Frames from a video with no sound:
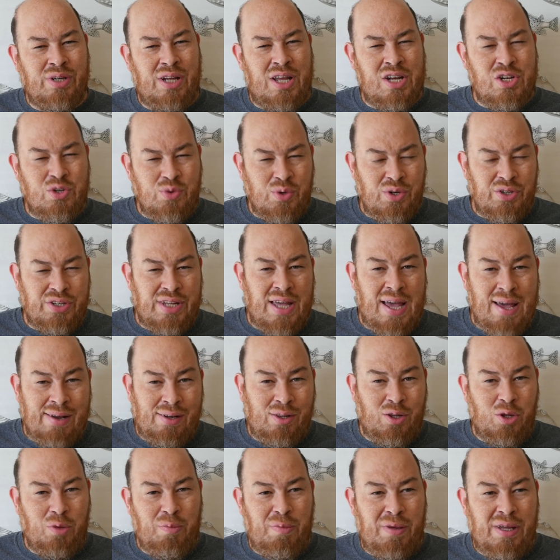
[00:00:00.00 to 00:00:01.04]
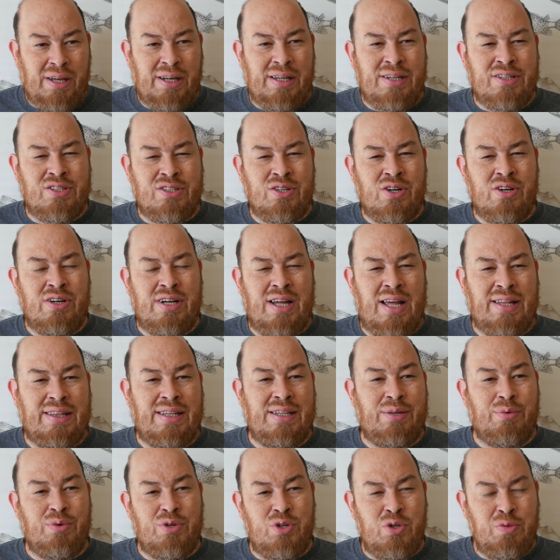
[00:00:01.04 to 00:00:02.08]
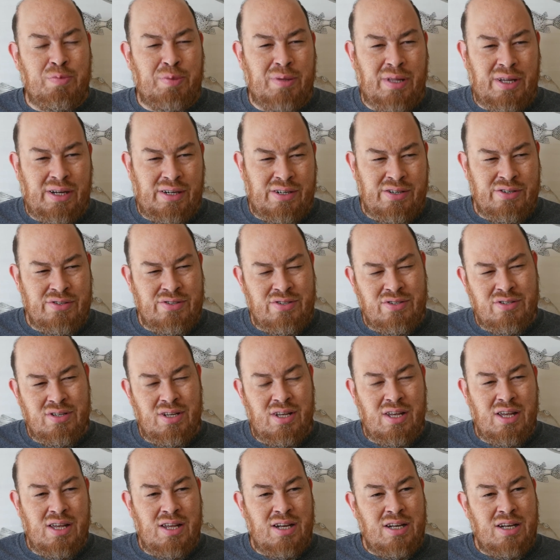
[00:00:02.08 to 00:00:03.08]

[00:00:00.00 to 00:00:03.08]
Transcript: When I drilled down a little bit, and it turned out they were new players,